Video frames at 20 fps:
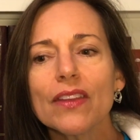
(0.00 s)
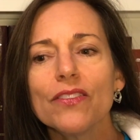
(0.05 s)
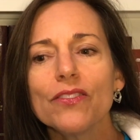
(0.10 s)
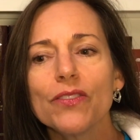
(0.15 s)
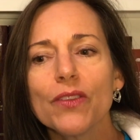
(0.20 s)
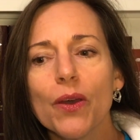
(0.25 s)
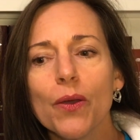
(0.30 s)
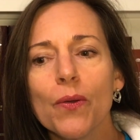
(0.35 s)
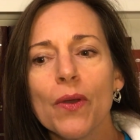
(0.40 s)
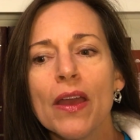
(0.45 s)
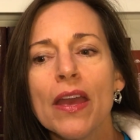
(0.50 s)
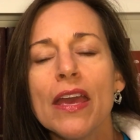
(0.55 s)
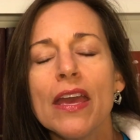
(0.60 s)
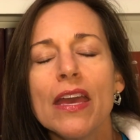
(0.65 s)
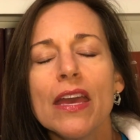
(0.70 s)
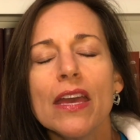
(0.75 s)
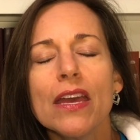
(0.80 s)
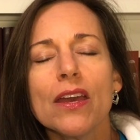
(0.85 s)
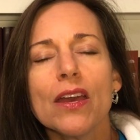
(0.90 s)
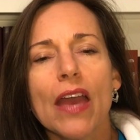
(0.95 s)
So
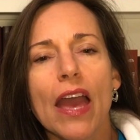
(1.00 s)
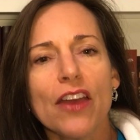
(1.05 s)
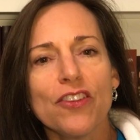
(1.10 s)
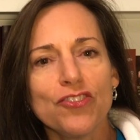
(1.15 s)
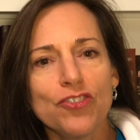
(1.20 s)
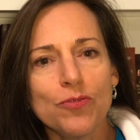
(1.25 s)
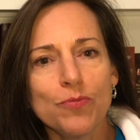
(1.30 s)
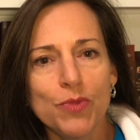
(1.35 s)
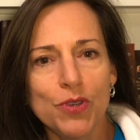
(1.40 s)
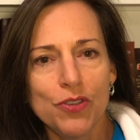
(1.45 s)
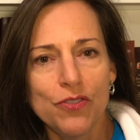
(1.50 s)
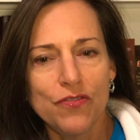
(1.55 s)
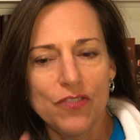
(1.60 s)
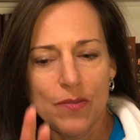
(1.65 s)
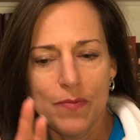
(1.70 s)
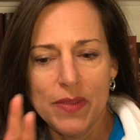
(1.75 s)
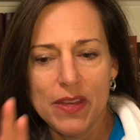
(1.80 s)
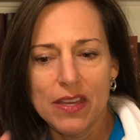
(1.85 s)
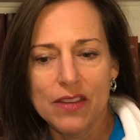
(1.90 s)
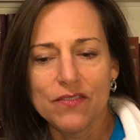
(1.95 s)
As you move
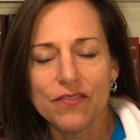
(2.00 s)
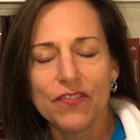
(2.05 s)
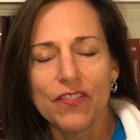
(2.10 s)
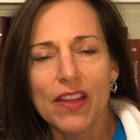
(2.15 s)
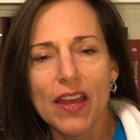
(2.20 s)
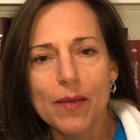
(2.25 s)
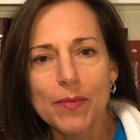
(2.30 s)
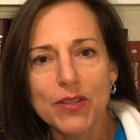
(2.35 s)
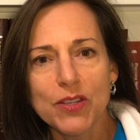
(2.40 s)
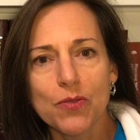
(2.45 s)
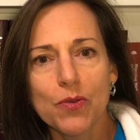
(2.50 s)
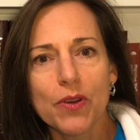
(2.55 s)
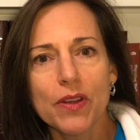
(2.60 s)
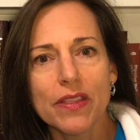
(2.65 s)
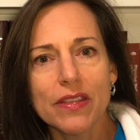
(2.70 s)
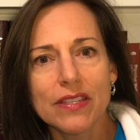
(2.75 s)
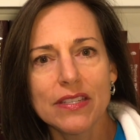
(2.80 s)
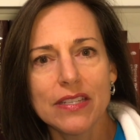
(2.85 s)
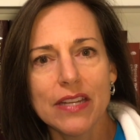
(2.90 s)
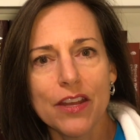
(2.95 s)
from the inflammatory,
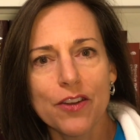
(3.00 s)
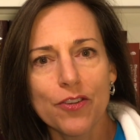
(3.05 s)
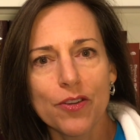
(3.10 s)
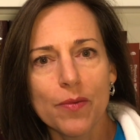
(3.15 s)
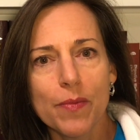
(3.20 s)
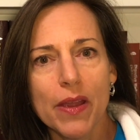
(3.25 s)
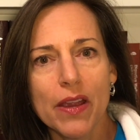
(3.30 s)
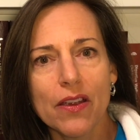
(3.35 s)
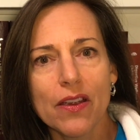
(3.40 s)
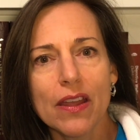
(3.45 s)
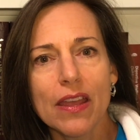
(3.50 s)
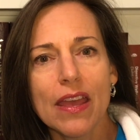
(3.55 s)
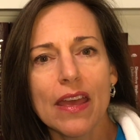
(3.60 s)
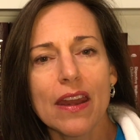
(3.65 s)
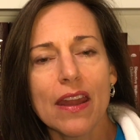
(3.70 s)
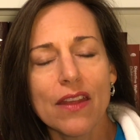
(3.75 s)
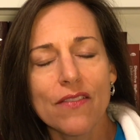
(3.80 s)
the standard American